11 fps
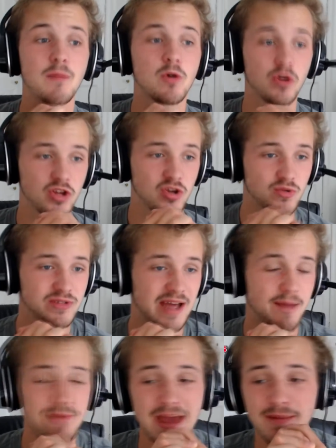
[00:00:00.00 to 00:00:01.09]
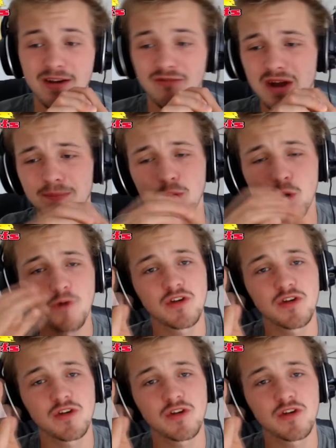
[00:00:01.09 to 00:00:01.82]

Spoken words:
I'm going to use it. I'm naming it Red Bull.